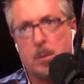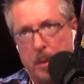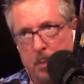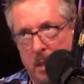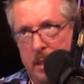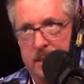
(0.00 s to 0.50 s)
be
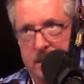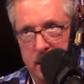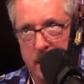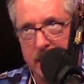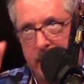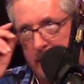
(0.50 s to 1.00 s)
playing
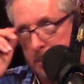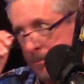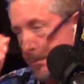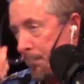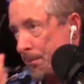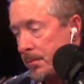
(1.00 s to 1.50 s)
Sunday
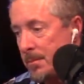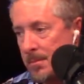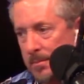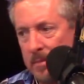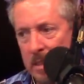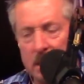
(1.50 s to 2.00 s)

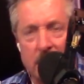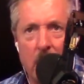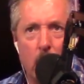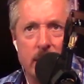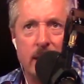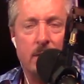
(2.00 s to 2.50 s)
because they
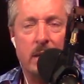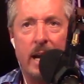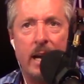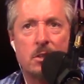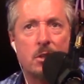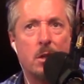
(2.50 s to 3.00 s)
always have a
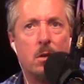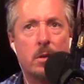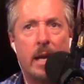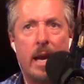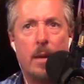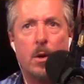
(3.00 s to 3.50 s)
national
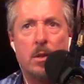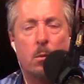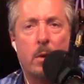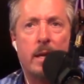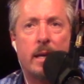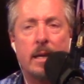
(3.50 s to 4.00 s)
game on the
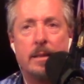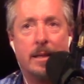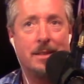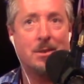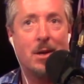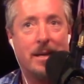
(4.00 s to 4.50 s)
weekend
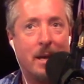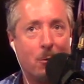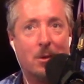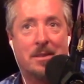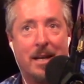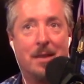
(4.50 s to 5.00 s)
that's on
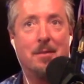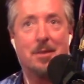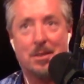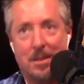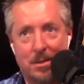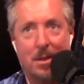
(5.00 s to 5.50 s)
network
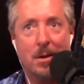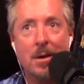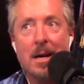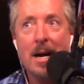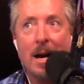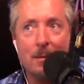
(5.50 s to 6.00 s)
television. So
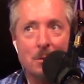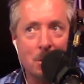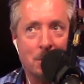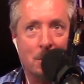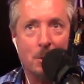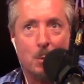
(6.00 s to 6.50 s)
I'm
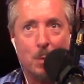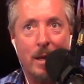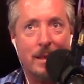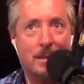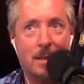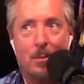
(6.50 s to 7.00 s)
sure Duke's
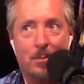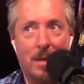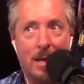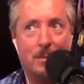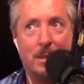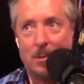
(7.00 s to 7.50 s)
playing
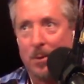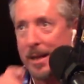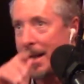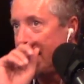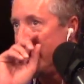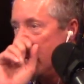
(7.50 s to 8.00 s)
sometime this
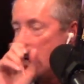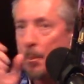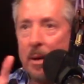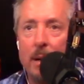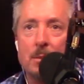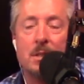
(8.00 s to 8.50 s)
weekend.
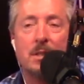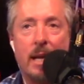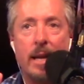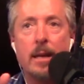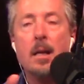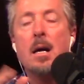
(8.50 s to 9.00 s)
But I'm just
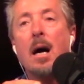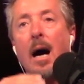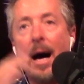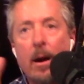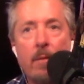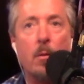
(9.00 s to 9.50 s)
saying,
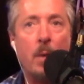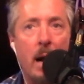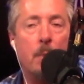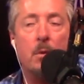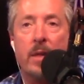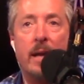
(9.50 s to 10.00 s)
I don't have a
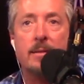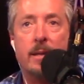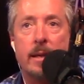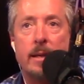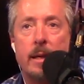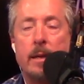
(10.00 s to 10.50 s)
problem with that
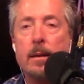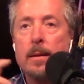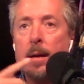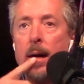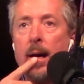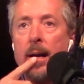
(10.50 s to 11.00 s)
thinking.
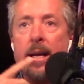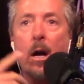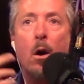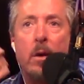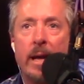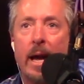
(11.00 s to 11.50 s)
He
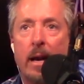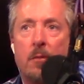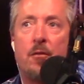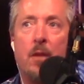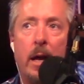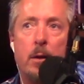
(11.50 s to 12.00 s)
already had a
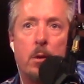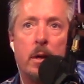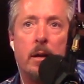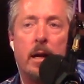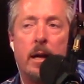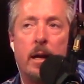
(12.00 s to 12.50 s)

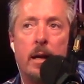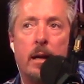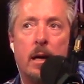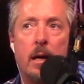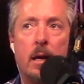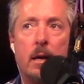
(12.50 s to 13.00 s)
flagrant
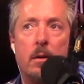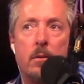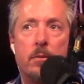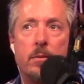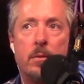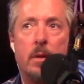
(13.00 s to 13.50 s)
and
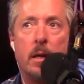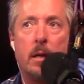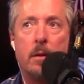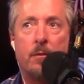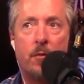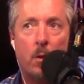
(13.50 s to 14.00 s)

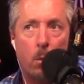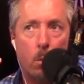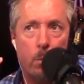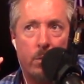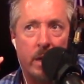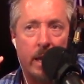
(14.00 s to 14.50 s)
for the